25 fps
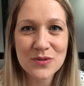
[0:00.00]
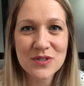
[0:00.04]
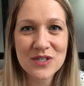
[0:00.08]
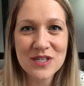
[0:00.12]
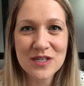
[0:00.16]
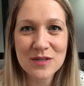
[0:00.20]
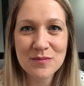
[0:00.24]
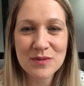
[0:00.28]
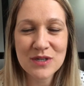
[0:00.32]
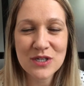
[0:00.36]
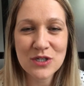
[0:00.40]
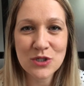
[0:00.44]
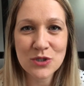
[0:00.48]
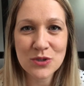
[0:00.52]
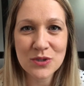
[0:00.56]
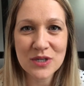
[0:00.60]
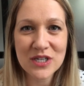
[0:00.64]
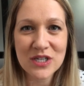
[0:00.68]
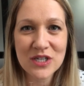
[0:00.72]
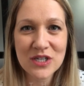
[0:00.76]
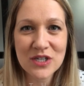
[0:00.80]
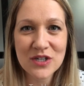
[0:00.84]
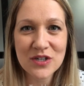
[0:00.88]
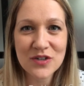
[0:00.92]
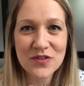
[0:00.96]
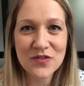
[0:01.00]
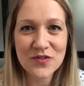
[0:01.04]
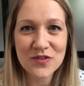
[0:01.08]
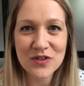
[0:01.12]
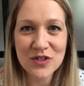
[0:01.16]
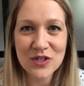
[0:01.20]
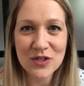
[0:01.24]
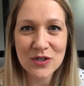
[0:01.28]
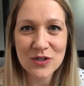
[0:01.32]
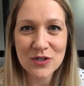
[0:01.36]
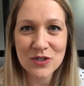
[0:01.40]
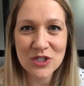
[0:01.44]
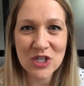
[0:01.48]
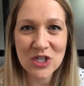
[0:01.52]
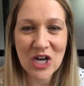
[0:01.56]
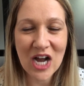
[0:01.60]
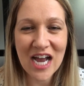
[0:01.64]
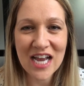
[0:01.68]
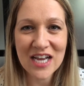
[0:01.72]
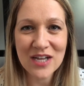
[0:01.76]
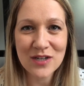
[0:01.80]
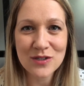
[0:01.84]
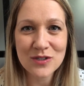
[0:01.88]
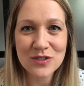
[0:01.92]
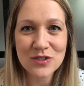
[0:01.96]
can be trickier for your
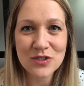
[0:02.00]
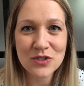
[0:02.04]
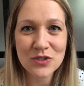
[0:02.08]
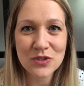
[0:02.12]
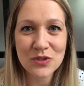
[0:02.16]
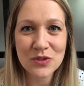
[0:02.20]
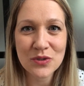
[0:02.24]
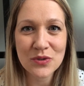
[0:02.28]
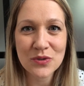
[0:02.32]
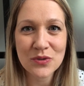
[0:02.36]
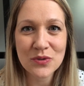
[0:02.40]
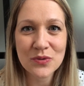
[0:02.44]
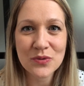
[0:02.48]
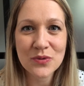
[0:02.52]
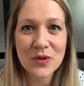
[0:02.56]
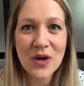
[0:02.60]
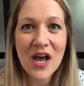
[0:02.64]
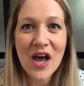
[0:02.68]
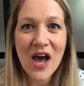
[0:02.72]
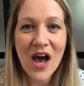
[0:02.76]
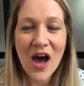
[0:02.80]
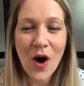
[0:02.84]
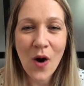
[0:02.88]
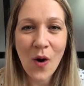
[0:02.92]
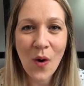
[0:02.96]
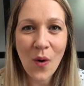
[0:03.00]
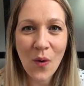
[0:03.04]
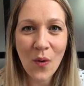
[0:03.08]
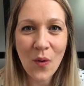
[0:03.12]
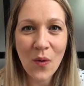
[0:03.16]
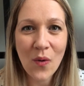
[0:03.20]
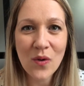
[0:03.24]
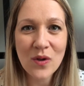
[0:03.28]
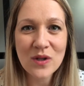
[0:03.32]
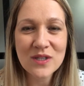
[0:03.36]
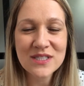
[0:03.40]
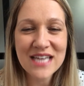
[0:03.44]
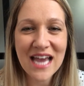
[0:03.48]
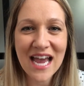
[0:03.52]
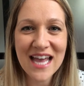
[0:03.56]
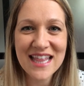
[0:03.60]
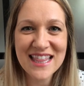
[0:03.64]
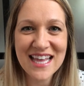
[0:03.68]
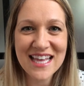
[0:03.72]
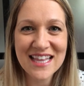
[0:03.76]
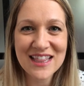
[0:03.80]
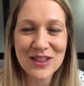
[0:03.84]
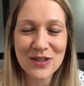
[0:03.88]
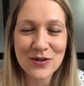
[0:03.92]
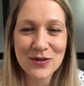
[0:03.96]
child to hold and
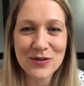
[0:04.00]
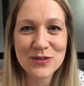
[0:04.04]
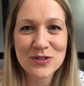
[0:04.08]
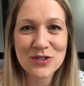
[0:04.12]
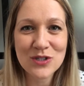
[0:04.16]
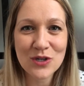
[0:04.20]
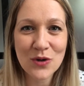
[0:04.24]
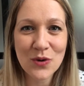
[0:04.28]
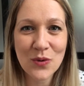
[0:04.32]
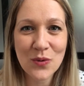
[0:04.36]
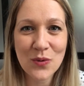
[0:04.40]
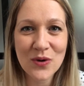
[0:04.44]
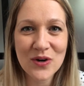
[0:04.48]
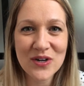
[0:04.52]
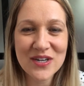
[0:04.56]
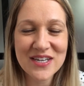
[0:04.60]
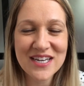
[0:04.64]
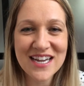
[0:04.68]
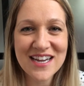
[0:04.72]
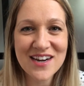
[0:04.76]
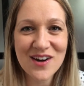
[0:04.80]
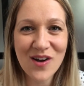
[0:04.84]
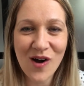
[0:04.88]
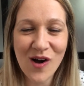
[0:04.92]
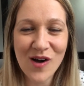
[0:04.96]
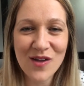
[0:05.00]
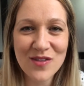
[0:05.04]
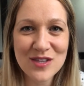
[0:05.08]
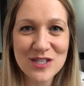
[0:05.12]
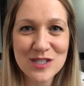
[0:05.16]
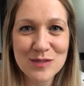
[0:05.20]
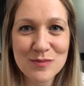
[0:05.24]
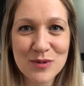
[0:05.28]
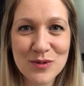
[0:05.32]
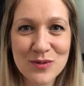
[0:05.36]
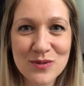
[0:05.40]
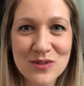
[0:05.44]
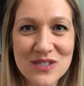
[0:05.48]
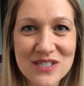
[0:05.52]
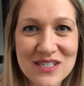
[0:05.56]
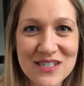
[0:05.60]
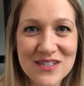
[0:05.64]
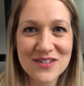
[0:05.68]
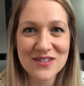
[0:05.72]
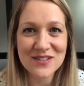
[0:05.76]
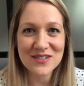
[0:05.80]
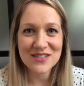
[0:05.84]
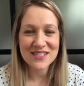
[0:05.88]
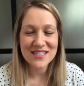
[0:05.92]
then learn to coordinate all the spoon skills.